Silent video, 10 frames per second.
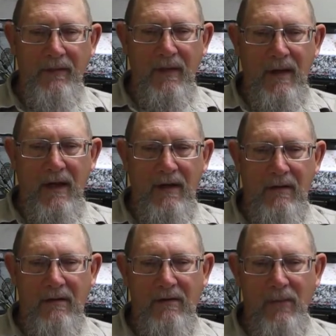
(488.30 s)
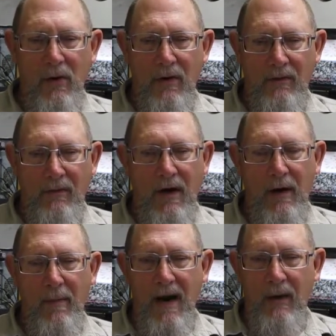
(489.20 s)
I'd smoke an
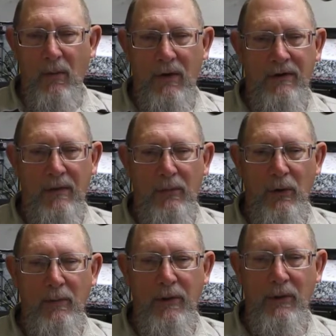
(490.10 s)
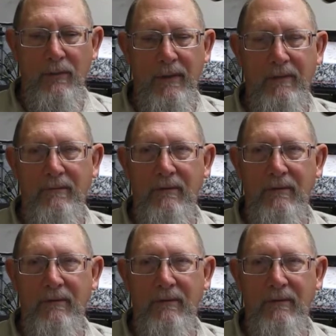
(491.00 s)
aromatic once in a blue moon, but